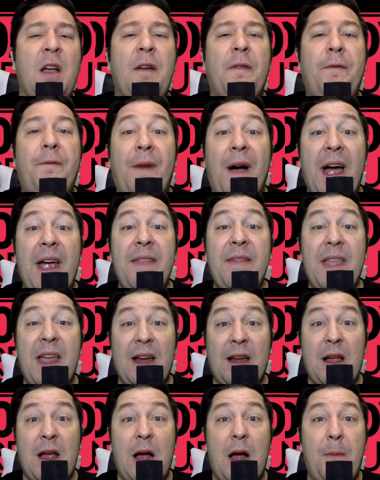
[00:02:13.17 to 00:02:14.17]
Find
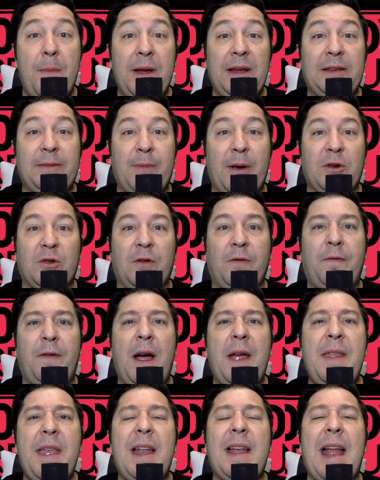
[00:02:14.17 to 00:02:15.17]
that comedy special.
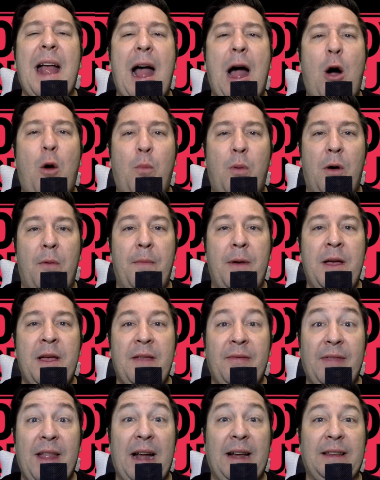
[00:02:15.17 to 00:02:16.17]
Find that album
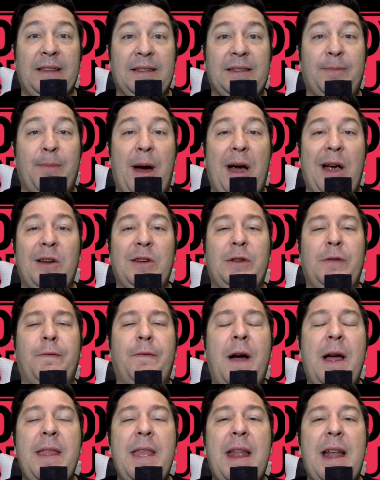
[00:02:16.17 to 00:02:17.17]
that inspires you.
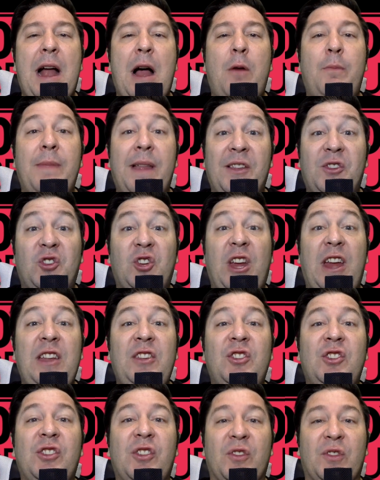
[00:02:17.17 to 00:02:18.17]
Find that album that
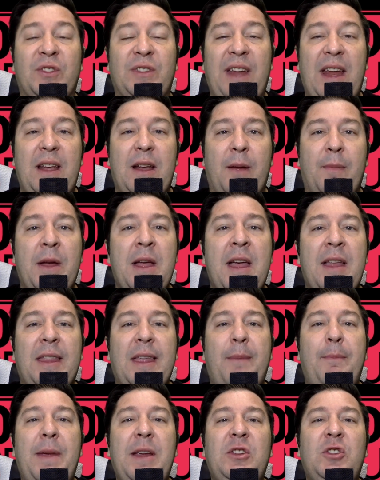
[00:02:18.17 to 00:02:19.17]
changes your stand up,
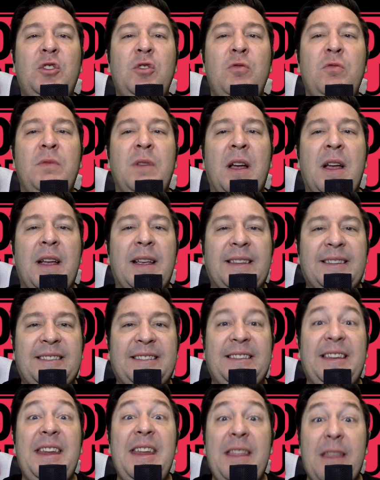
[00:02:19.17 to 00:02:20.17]
that makes you
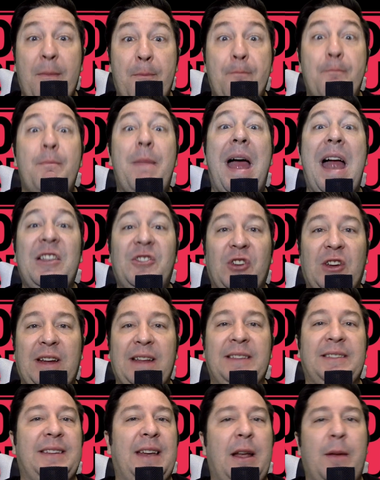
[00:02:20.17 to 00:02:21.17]
see the magic
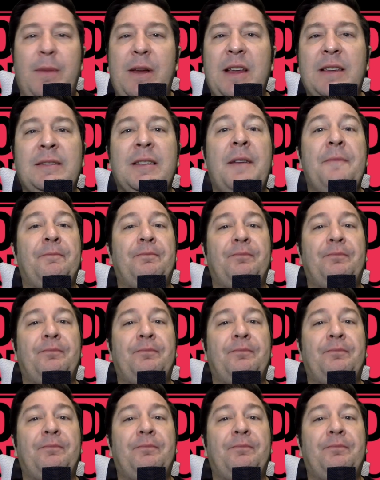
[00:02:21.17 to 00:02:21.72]
in stand up. Because